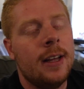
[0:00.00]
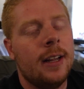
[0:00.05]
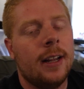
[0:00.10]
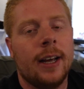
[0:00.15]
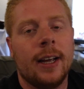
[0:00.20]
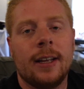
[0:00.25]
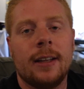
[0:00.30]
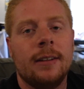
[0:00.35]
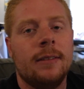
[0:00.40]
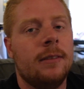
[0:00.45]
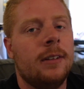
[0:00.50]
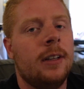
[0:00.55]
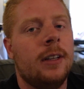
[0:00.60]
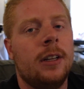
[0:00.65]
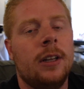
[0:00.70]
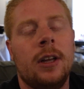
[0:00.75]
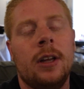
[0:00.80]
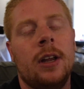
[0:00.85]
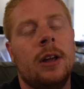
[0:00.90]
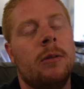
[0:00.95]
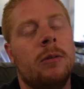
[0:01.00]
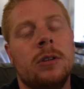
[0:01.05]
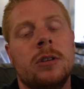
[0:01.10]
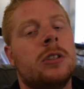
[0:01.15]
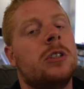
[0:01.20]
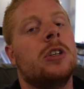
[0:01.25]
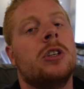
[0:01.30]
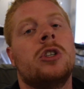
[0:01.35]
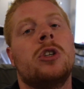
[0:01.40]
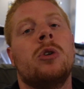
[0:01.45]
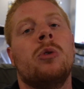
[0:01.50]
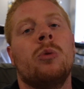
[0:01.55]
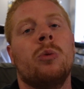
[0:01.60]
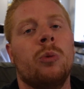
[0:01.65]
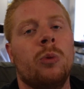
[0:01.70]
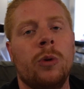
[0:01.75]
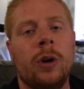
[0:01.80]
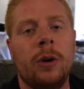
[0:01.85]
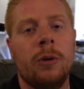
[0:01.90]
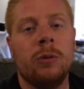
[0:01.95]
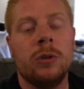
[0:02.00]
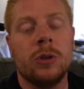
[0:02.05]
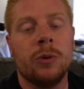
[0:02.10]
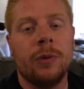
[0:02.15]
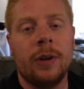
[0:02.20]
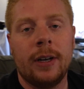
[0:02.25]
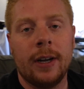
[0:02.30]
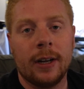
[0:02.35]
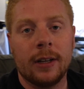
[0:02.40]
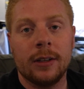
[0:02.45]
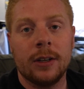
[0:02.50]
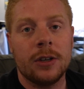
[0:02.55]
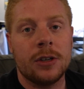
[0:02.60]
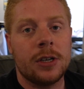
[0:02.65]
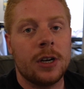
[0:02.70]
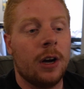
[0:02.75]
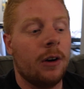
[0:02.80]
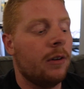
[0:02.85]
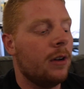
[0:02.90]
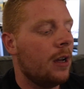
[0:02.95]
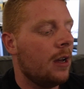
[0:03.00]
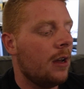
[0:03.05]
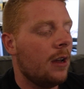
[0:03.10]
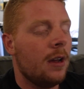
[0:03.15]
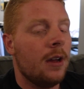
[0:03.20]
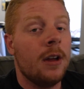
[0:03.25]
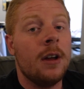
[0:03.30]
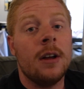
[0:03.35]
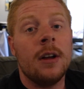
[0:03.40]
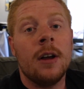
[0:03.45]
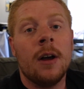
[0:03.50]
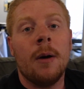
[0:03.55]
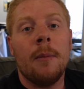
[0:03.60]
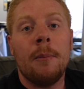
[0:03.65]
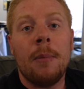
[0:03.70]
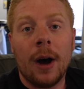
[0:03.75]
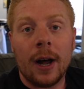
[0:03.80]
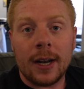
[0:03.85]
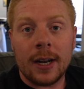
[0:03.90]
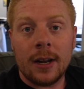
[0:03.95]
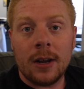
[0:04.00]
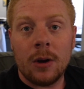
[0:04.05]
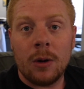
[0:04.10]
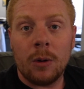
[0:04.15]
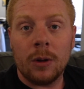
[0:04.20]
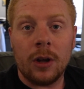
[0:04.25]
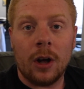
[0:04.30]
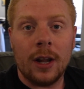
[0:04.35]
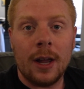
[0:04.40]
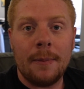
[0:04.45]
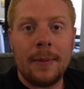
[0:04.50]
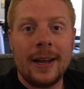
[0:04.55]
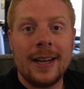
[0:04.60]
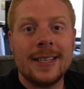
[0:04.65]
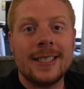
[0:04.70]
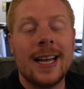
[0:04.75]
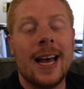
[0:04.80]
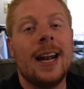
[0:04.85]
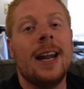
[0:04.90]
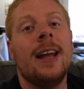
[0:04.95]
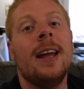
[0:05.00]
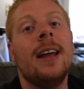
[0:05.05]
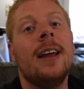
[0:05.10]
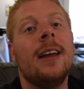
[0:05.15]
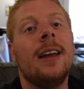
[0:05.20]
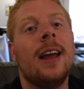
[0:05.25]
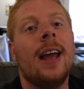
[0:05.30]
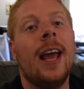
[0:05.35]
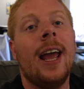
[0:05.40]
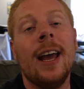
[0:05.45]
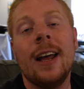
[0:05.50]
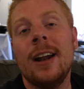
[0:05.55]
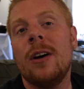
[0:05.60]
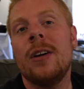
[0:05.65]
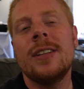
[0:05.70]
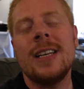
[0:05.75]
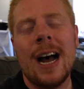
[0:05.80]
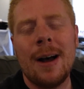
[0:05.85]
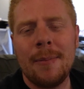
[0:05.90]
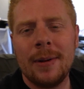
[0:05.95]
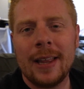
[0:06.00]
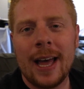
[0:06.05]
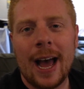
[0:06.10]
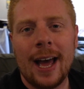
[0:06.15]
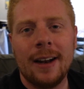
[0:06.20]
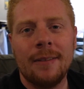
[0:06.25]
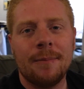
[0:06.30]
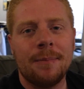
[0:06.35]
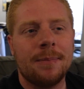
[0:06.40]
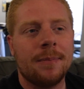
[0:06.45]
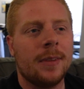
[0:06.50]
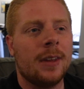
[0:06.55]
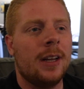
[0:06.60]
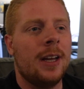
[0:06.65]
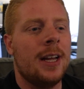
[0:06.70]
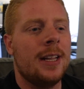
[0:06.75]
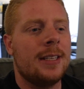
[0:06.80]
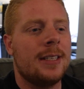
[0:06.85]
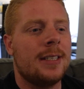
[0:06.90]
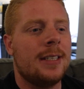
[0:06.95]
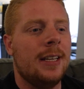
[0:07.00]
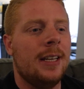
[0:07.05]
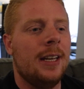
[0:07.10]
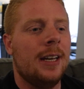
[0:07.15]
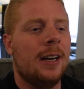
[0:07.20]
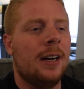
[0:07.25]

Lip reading: like, it was a ridiculous show. But with all that being said, and on top of that, it was